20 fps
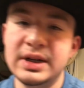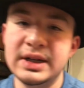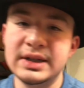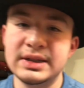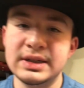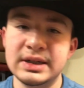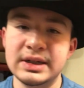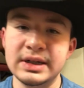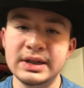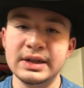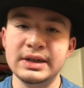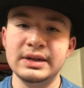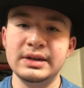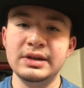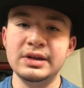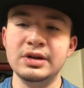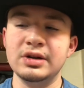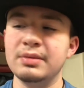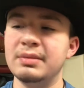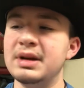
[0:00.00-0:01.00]
is a good,
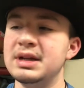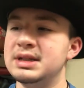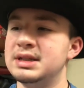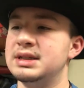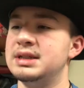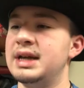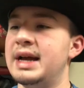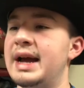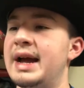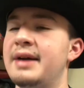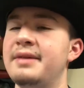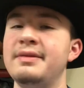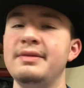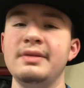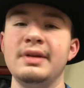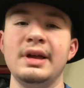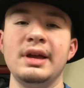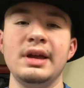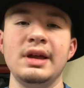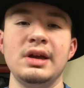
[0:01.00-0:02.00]
you know, must to have,
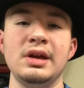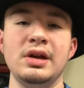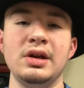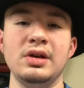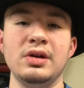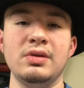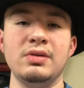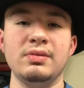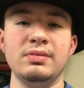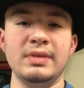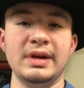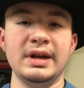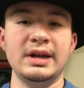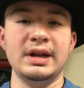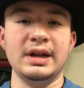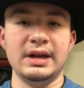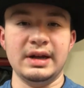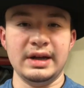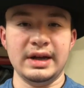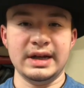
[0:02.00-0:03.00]
you know, in
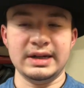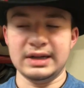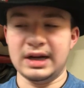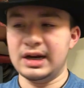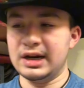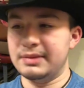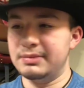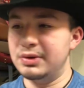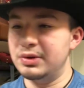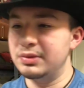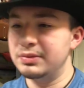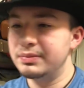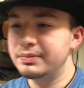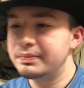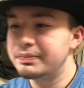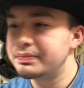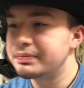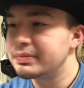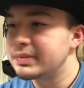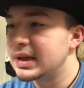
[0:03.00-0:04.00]
an exotic boot.
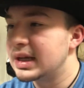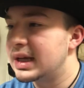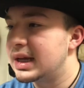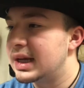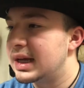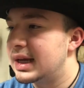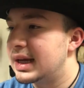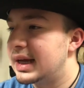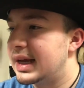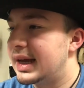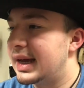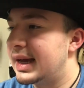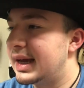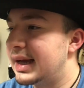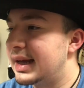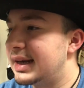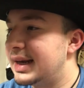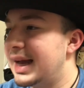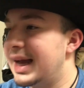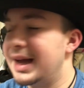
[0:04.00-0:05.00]

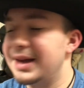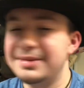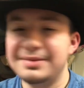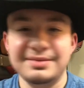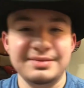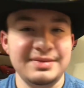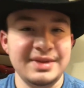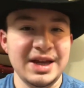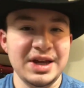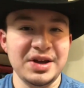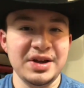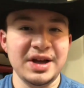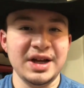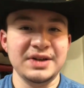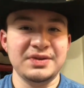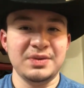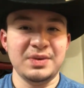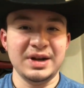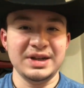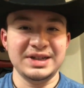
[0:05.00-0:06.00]
And yeah, Thank you guys
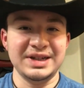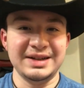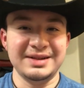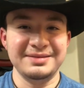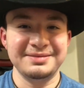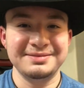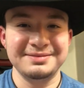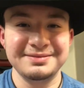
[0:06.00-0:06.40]
for watching.